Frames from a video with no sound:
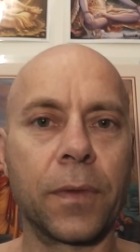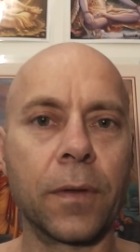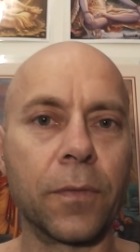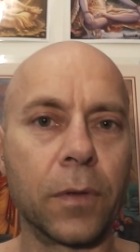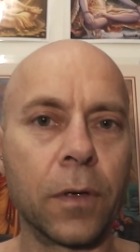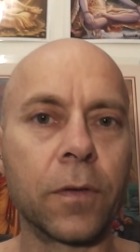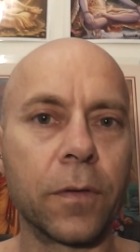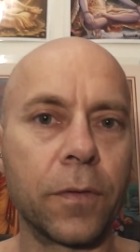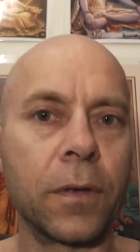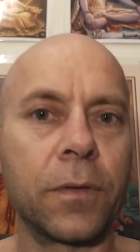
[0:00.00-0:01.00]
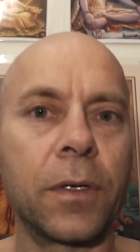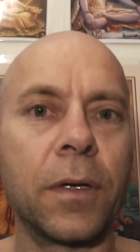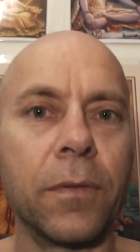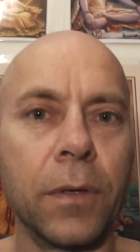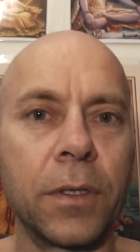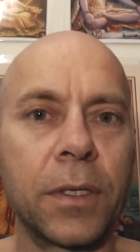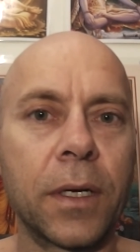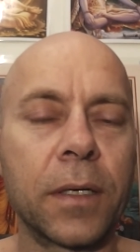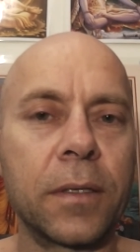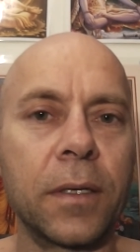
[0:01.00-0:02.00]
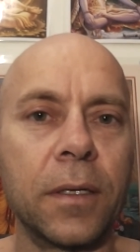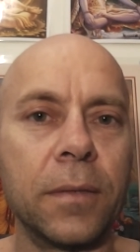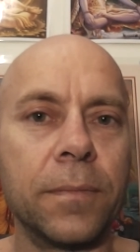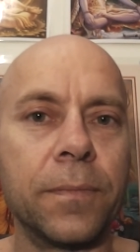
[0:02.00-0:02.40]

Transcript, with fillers: the philosophy of Shiva and Shakti,